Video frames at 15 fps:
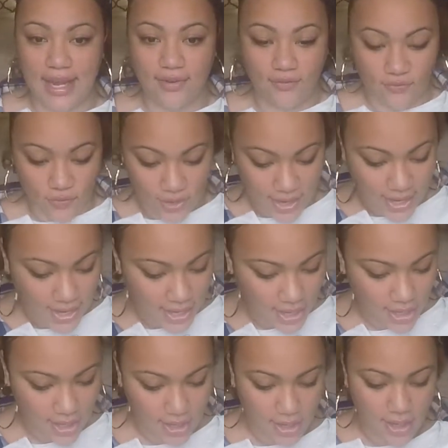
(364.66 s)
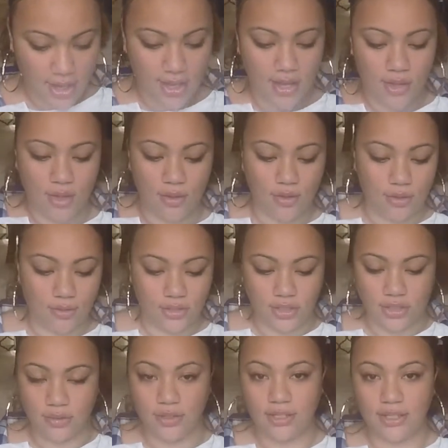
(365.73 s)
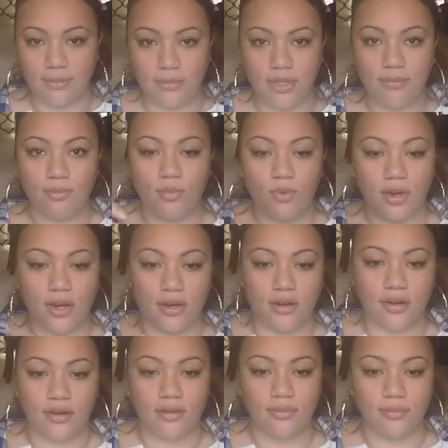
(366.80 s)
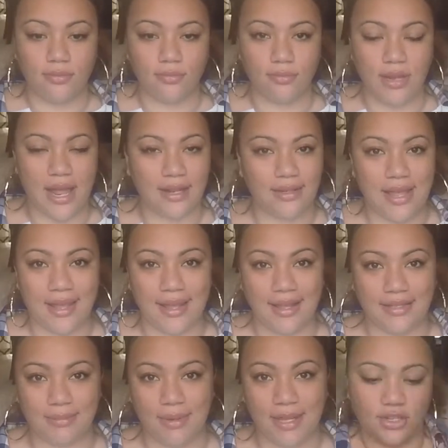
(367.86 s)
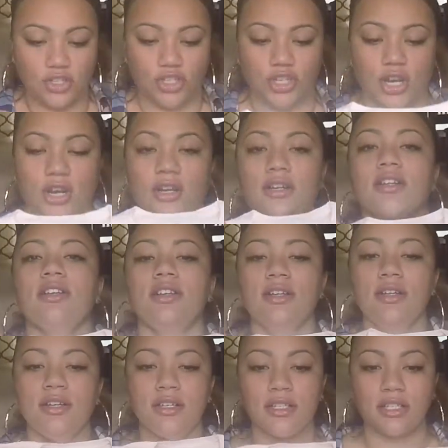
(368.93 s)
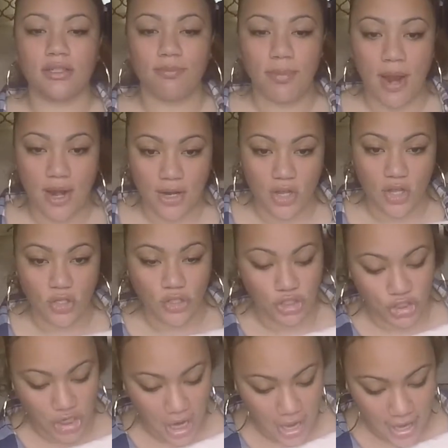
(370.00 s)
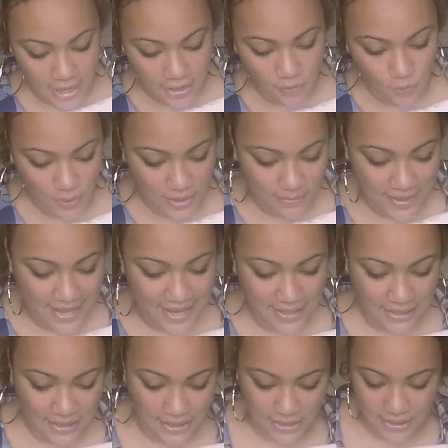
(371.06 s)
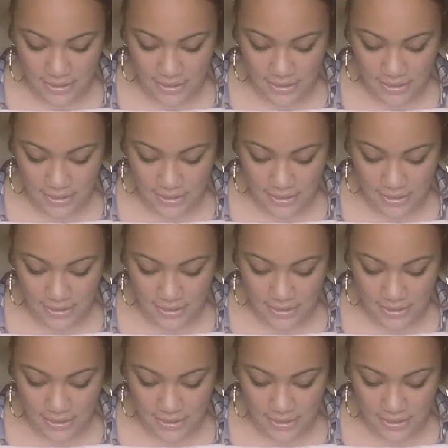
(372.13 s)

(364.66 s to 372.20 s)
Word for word: and free. Just with some more black leggings. This shirt, sparkle, shine, repeat.